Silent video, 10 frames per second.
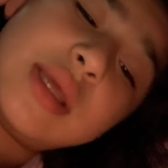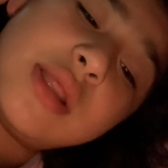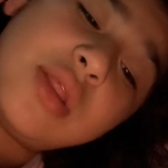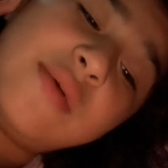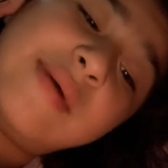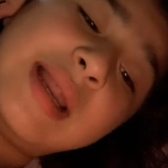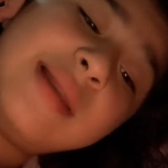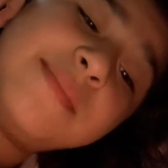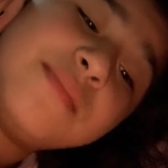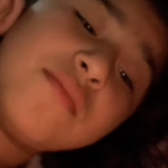Sandoval.
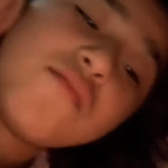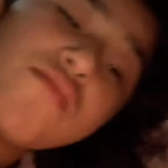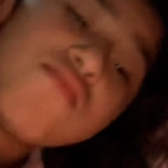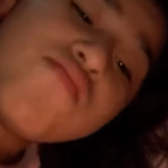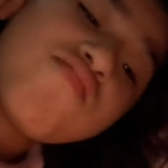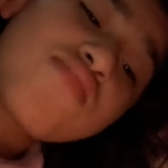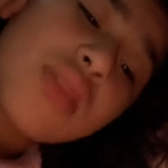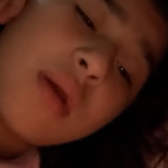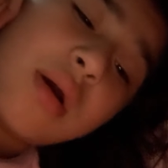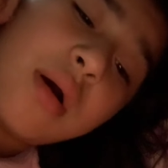
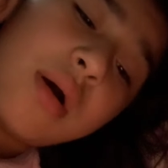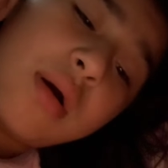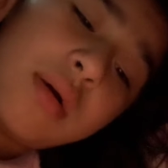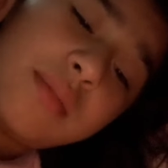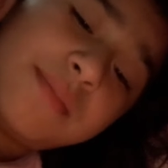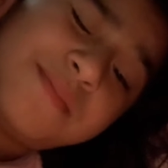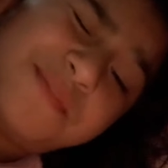Um,